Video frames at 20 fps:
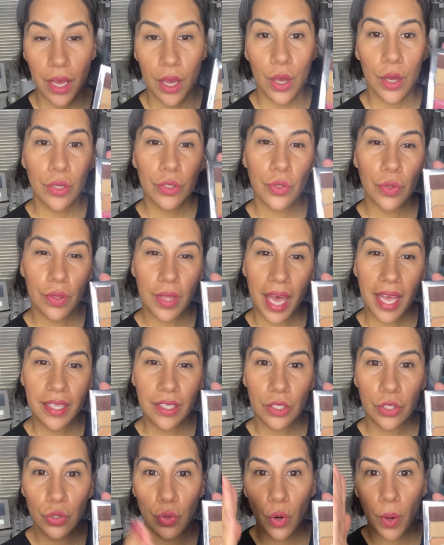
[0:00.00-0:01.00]
So
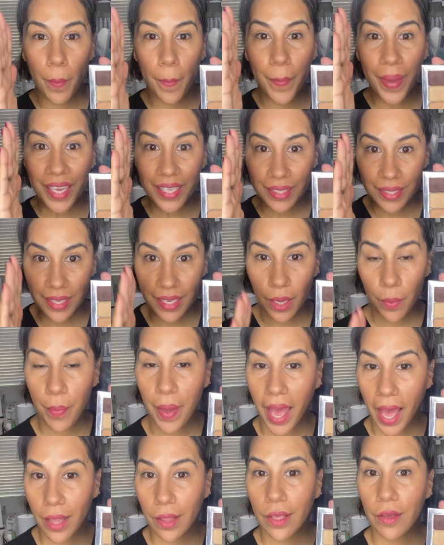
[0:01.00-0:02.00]
that's your basic
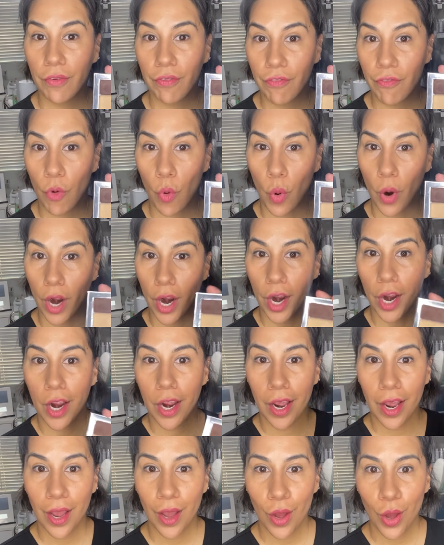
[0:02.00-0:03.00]
palette four.
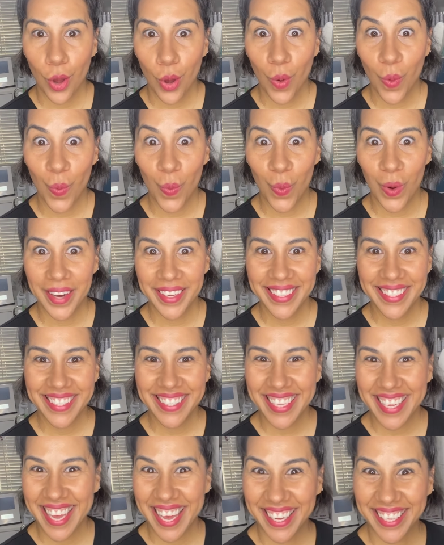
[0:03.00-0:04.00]
What's
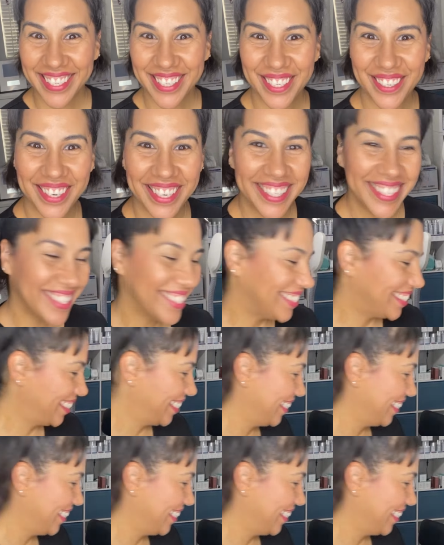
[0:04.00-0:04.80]
the extras?